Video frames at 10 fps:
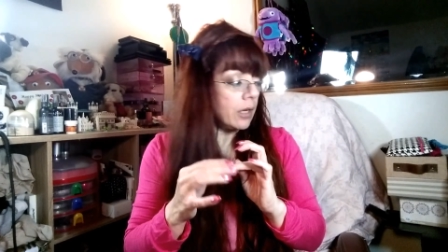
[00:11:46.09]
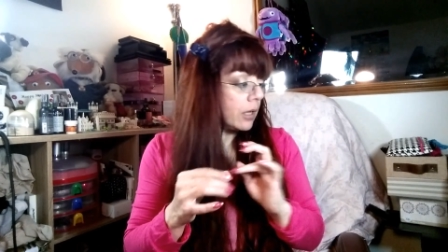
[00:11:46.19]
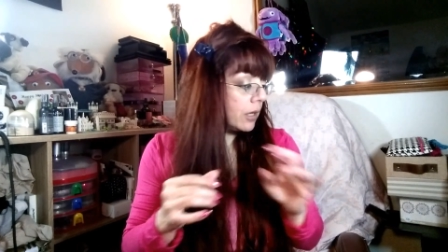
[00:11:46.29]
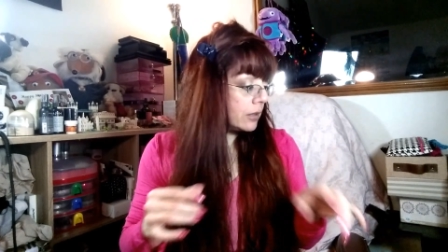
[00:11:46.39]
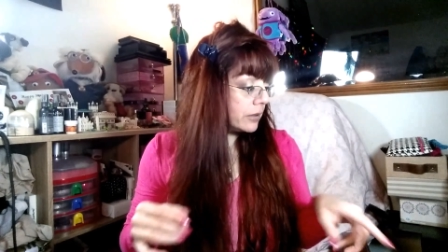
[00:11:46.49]

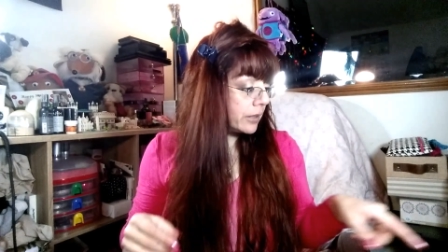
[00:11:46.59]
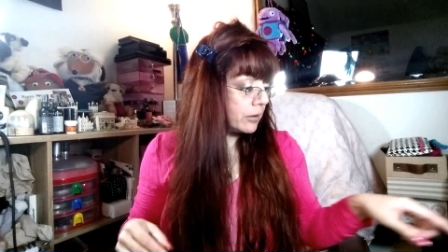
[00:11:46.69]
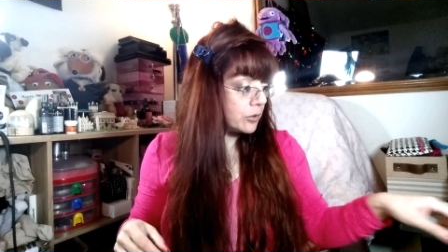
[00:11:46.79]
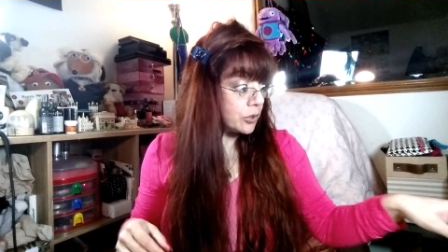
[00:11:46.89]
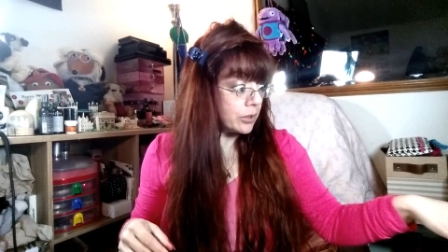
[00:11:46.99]
and
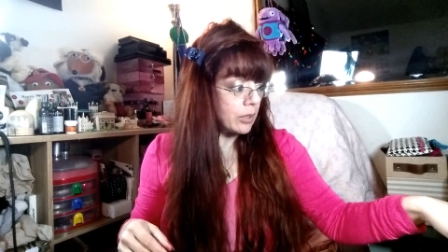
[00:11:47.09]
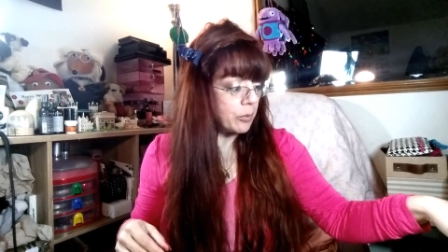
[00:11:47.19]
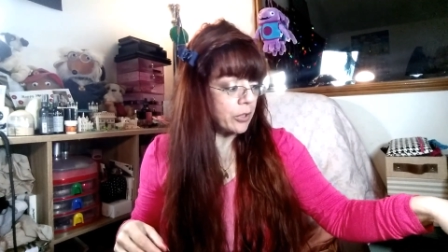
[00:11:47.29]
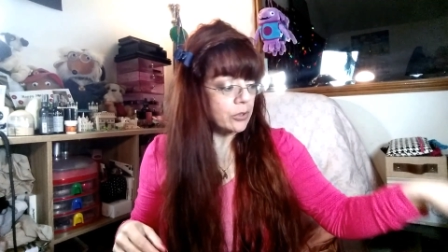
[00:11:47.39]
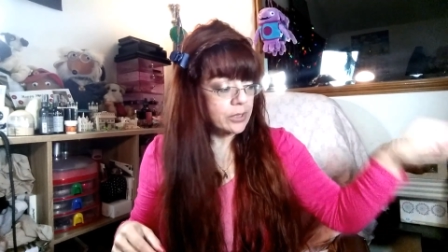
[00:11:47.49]
then a
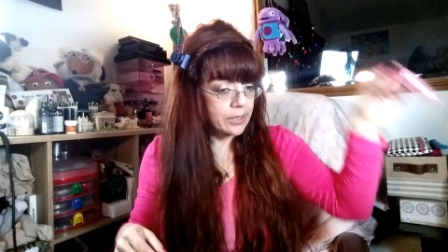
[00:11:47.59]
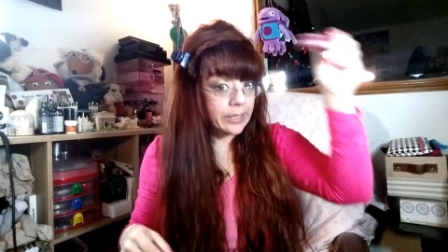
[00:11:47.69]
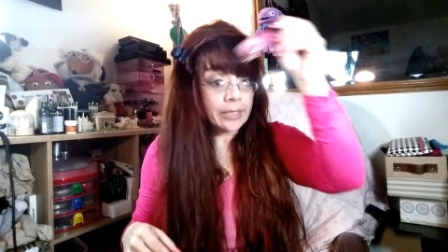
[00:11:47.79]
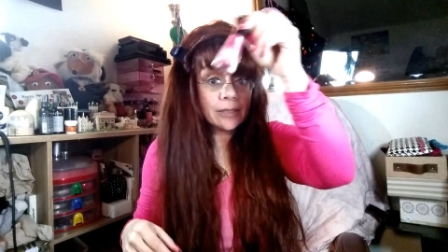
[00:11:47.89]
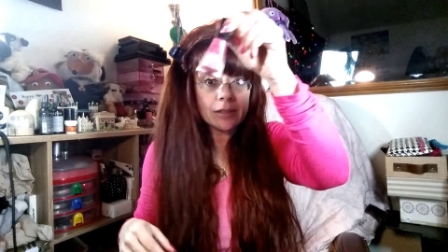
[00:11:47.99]
couple of coats of
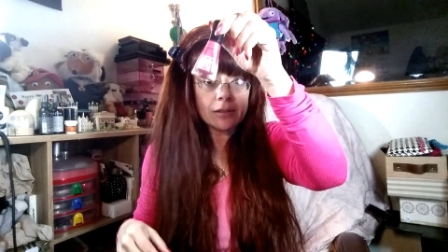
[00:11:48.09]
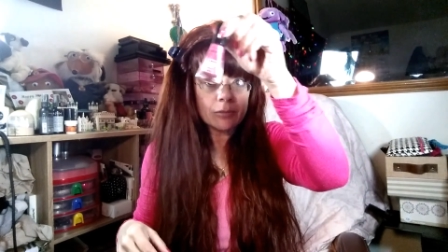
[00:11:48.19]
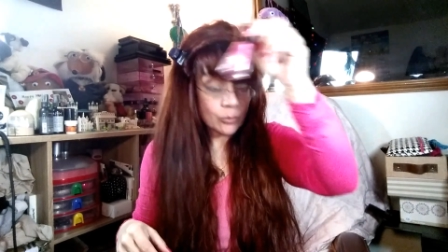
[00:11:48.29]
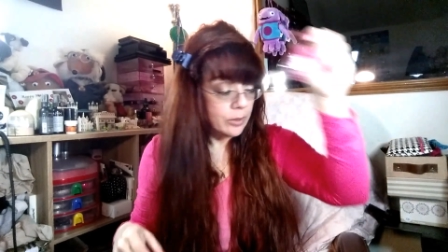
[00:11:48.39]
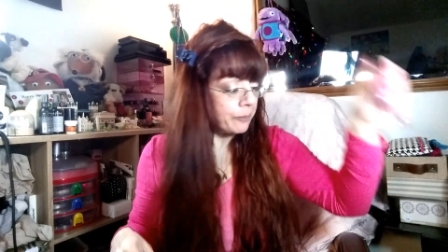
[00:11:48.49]
this
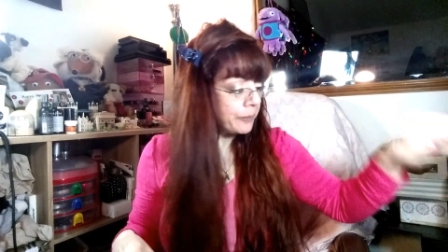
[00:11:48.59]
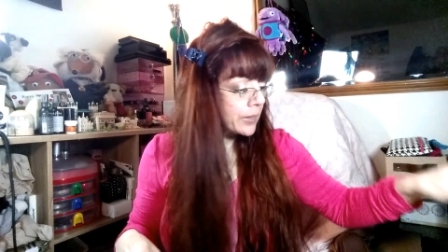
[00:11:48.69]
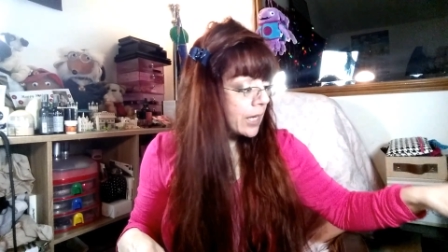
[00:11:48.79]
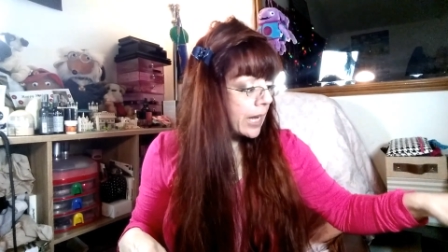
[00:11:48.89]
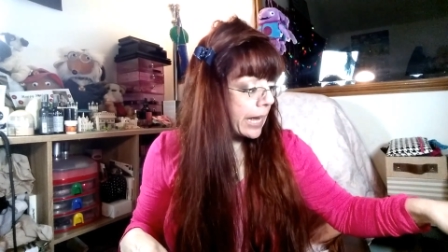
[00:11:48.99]
one,
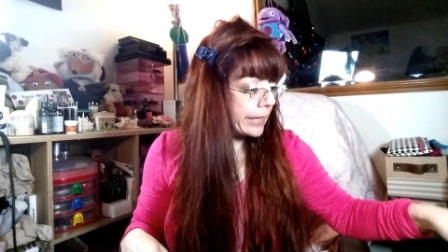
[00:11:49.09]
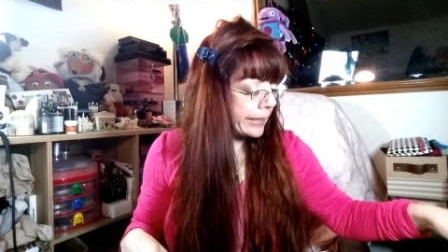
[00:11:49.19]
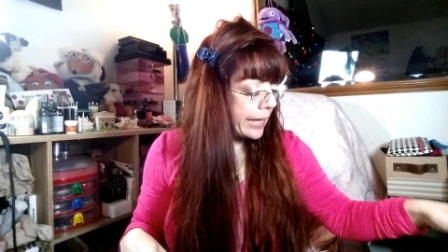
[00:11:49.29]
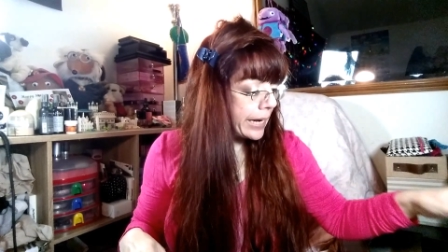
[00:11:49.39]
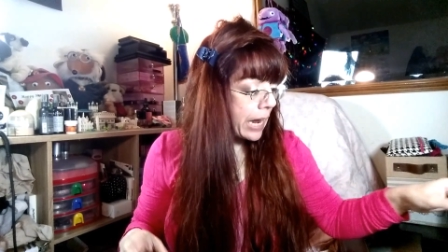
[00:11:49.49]

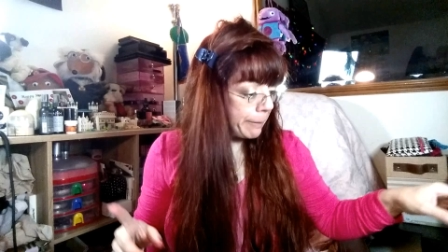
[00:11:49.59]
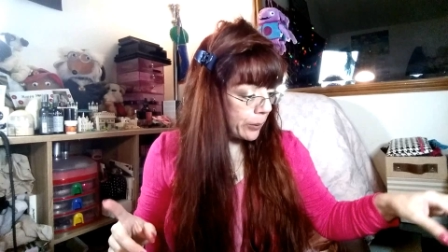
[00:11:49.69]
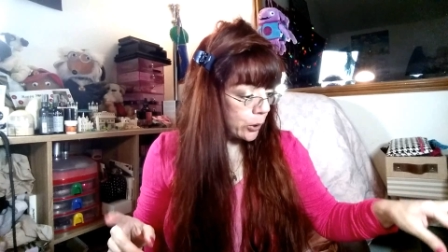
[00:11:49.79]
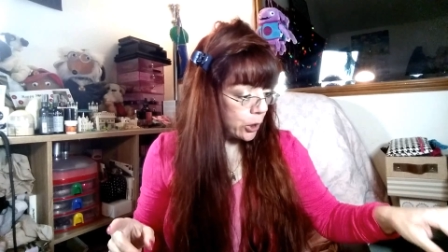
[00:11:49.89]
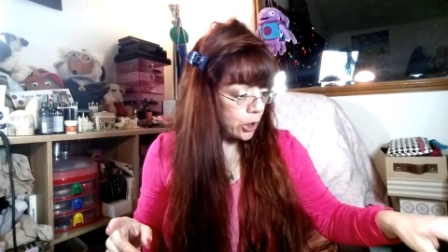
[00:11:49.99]
and then I
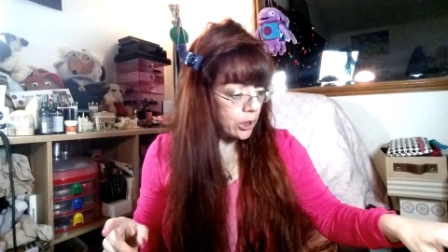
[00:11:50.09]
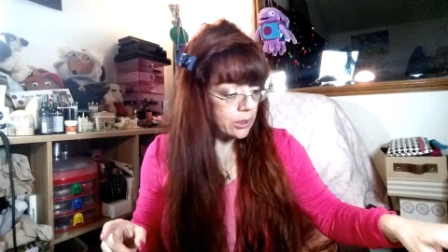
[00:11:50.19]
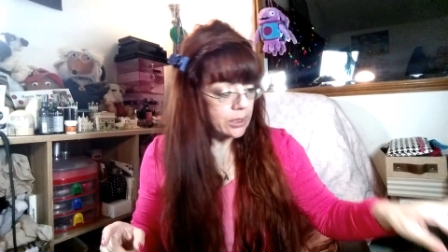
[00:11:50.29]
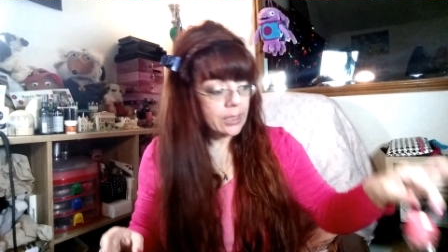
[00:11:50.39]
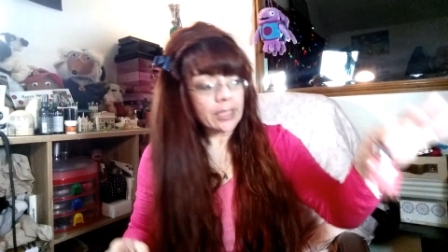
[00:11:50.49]
put
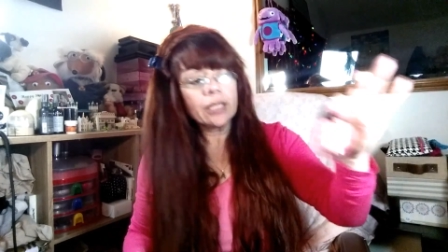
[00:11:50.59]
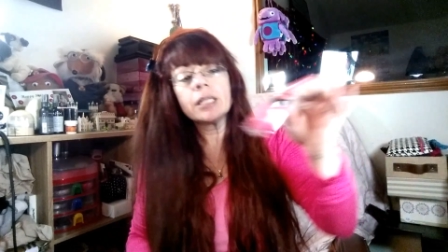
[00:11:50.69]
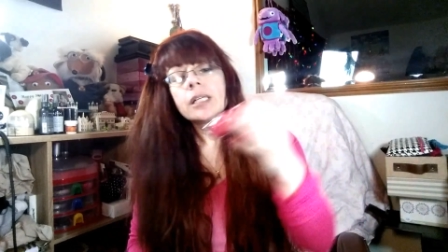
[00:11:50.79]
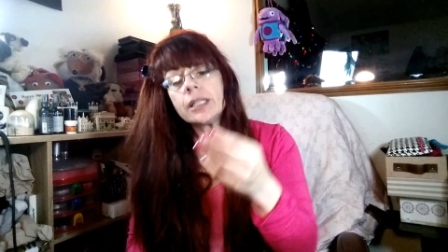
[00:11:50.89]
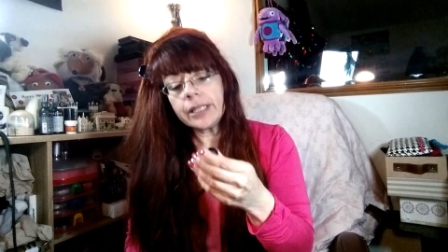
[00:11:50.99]

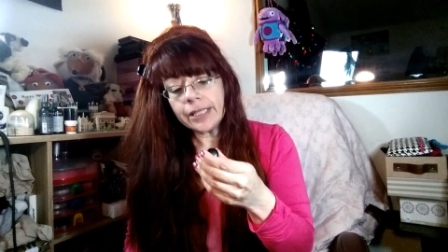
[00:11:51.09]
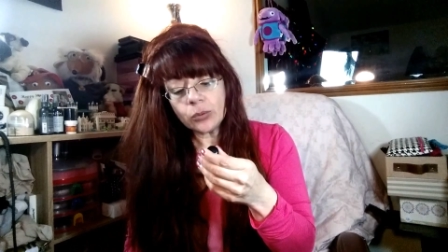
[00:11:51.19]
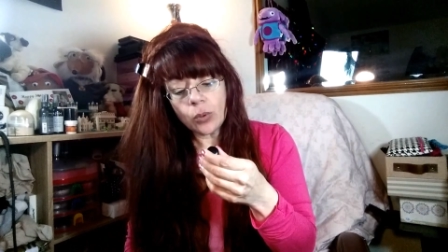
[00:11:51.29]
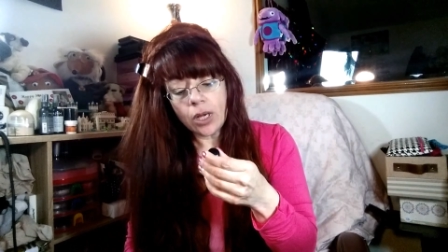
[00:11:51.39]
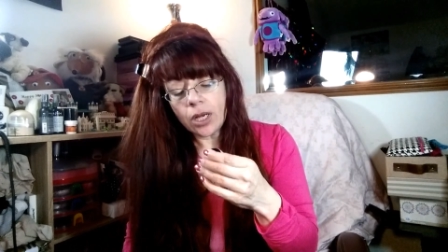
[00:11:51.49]

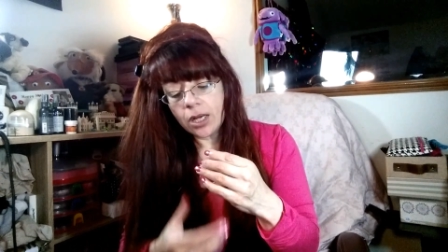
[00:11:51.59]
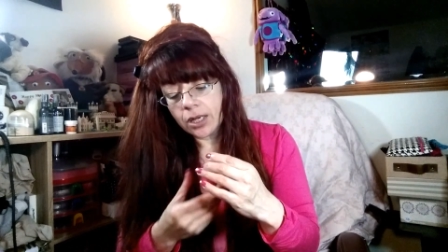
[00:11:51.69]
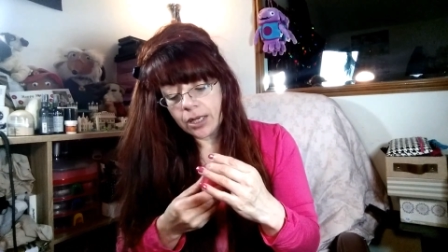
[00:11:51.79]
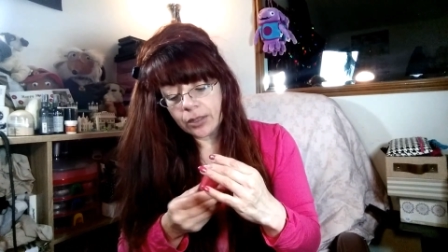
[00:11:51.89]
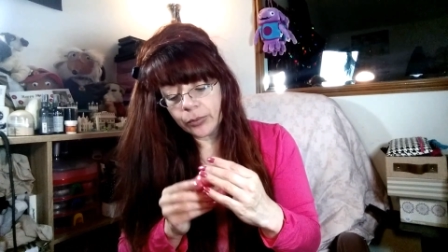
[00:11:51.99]
this
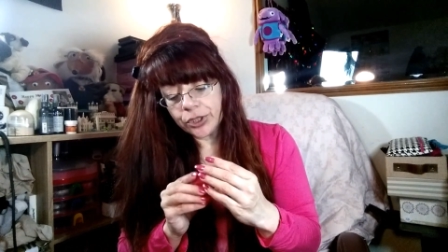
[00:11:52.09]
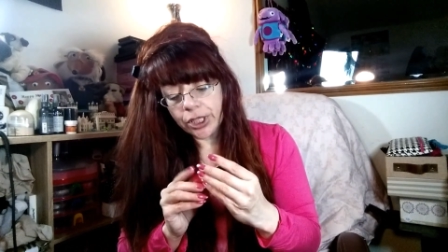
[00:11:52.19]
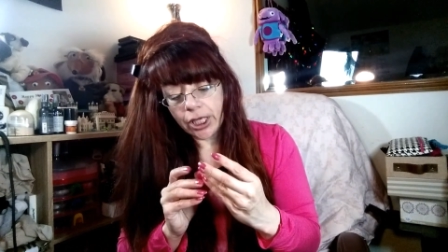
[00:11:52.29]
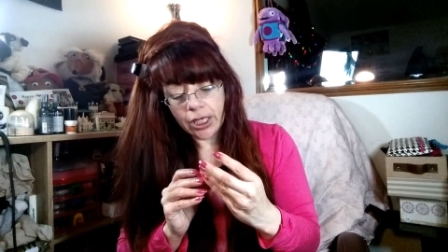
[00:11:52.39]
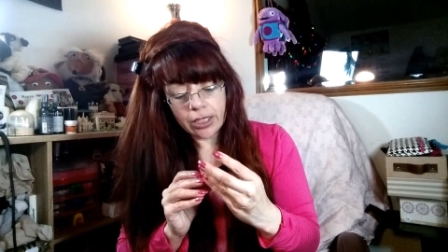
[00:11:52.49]
one, which
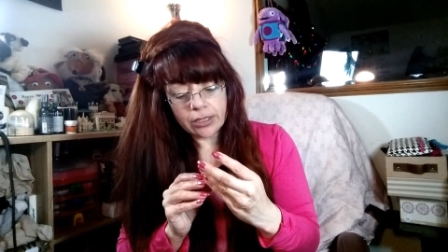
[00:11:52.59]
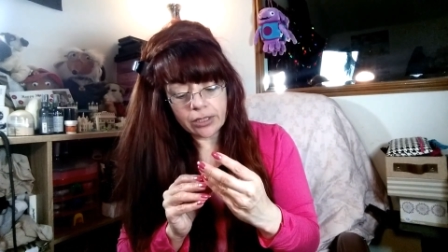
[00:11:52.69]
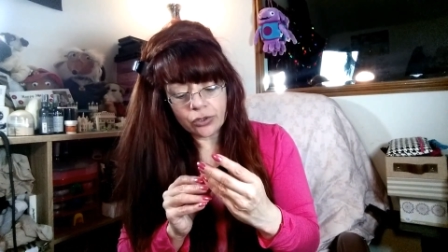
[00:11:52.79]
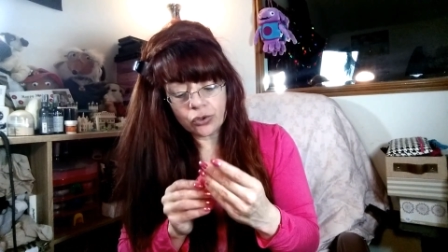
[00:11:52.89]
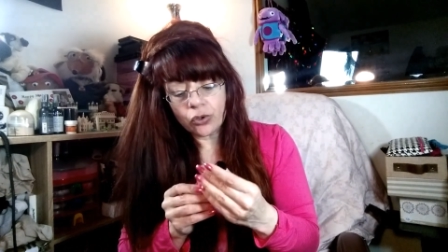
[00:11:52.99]
is
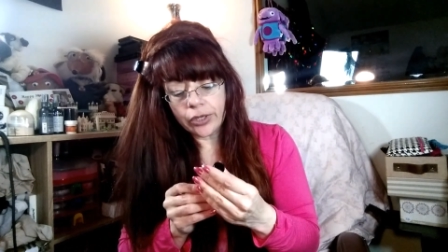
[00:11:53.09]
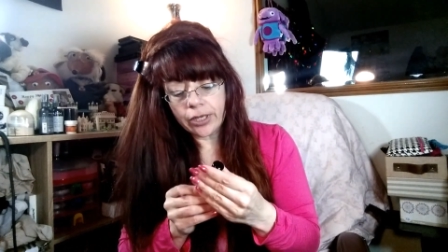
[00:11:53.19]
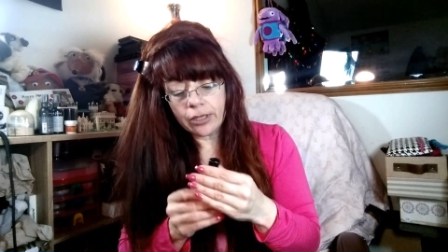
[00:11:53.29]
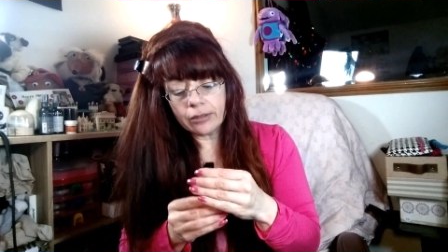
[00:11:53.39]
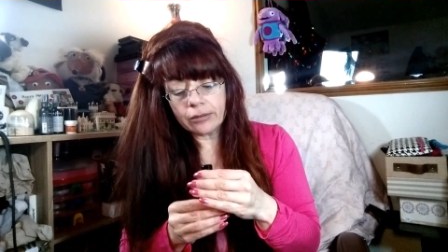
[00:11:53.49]
the
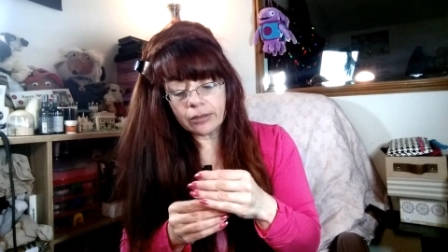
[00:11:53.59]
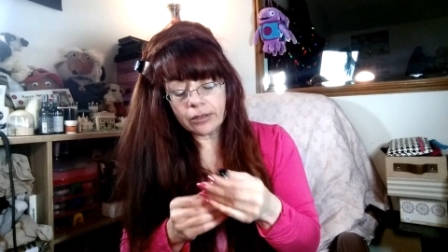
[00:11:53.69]
Zoya